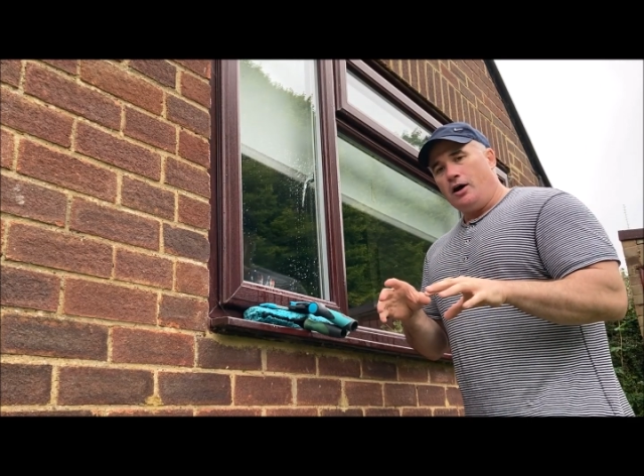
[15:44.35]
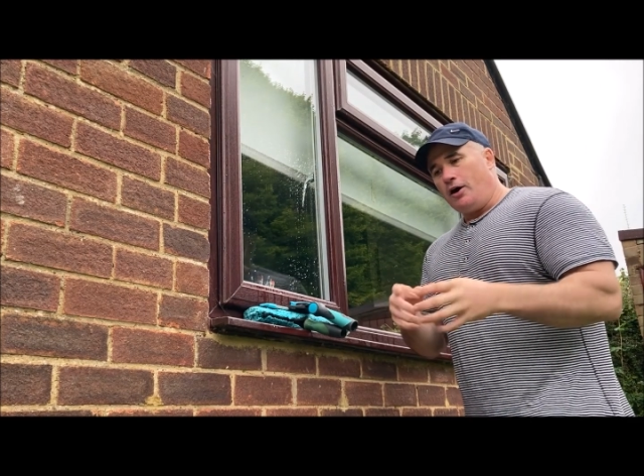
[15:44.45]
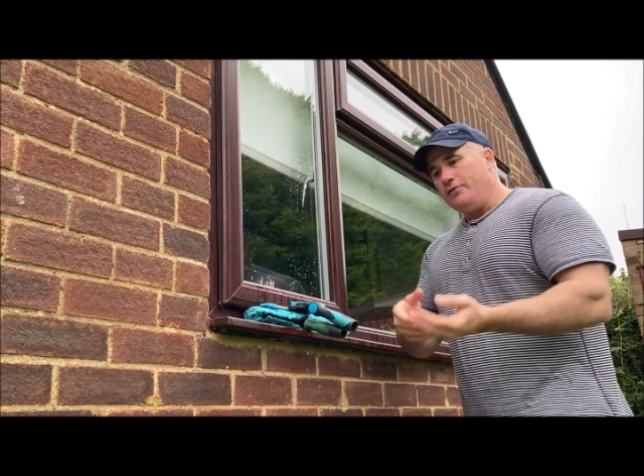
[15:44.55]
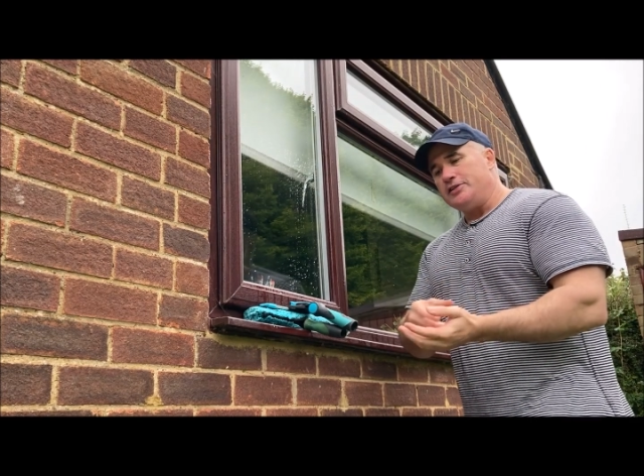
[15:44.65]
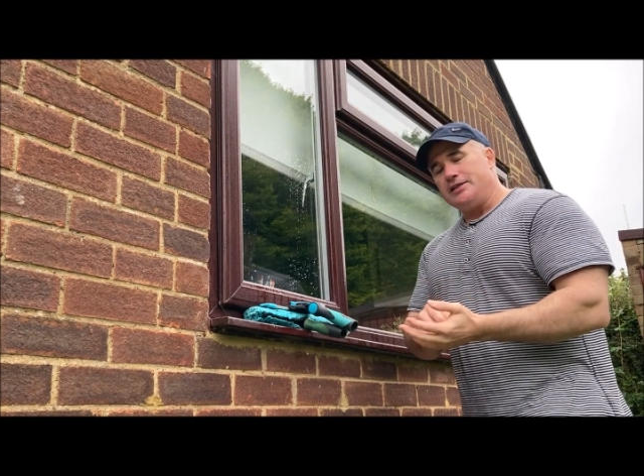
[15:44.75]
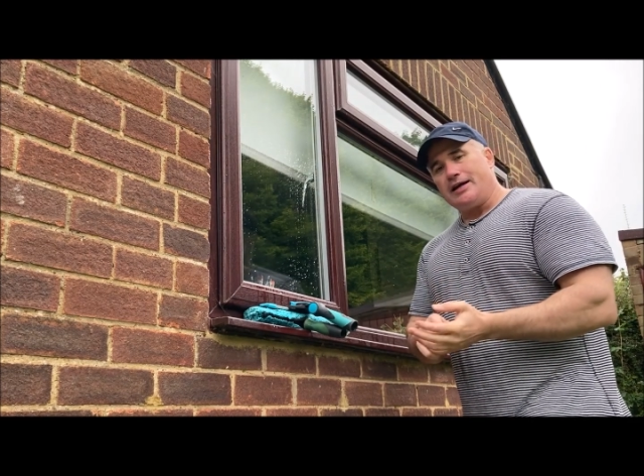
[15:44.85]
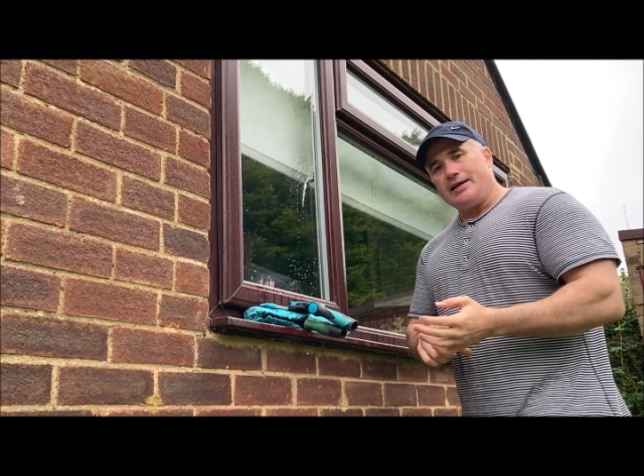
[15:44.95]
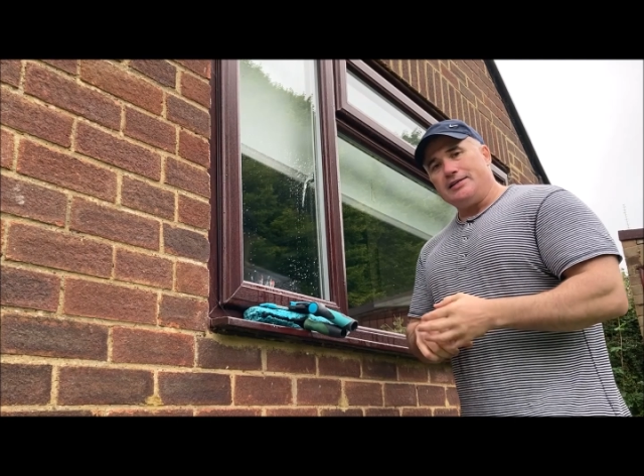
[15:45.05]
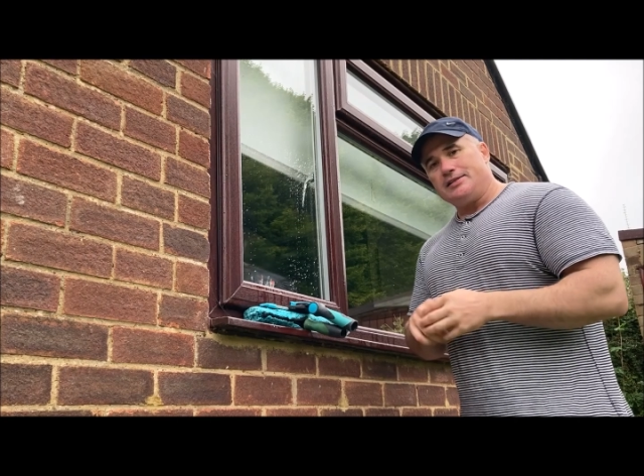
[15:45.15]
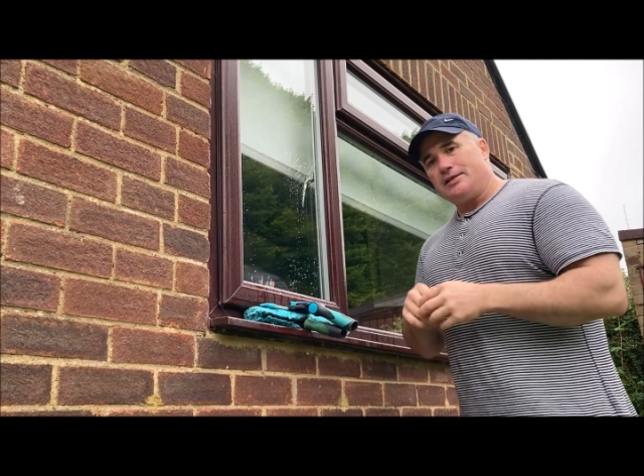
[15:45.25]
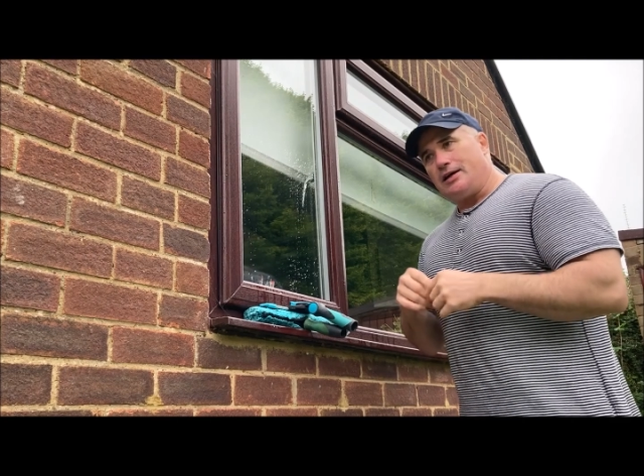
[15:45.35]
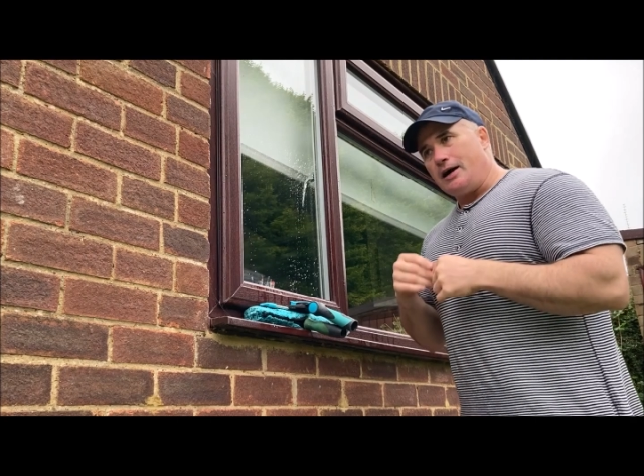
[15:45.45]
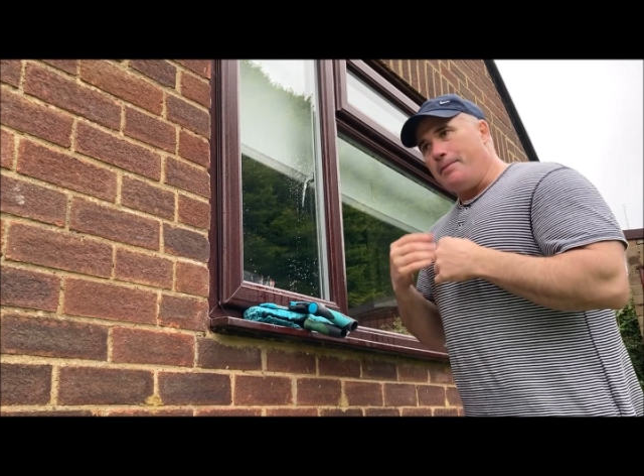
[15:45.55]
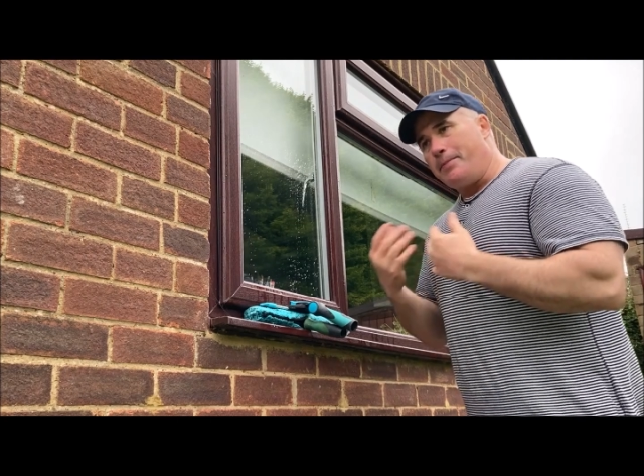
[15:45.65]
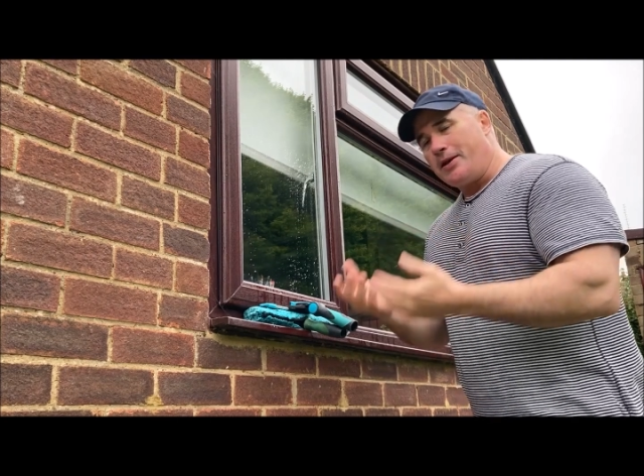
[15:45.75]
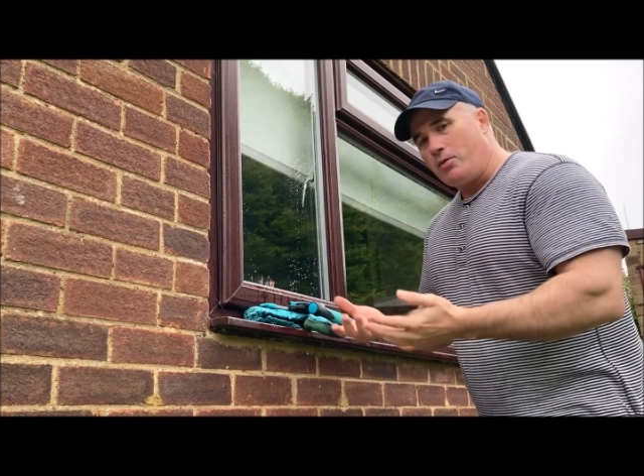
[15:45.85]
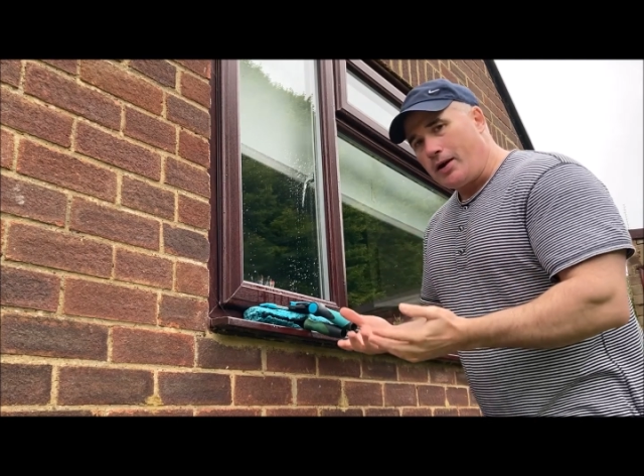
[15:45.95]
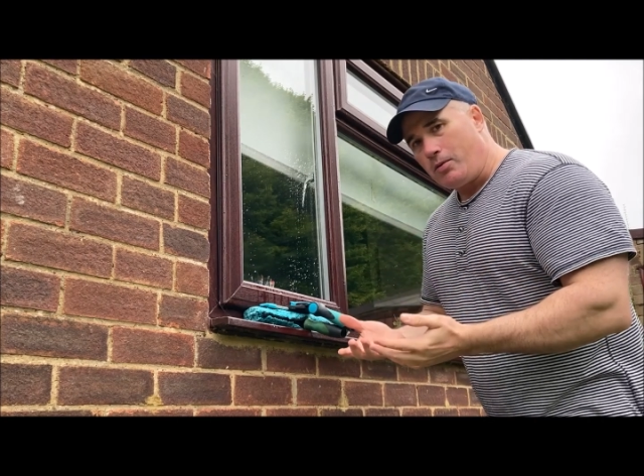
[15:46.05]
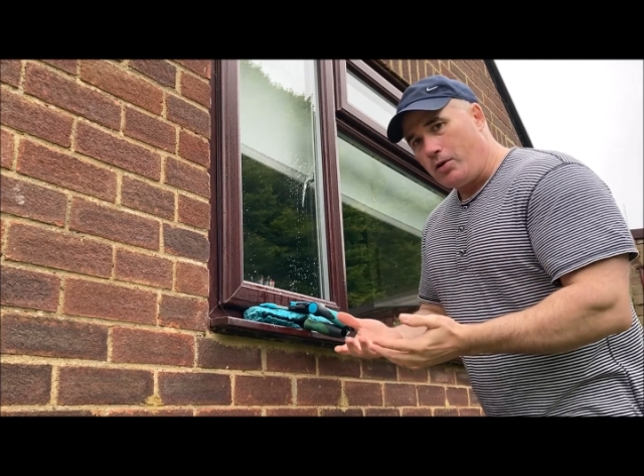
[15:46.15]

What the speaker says: obviously that is a better way of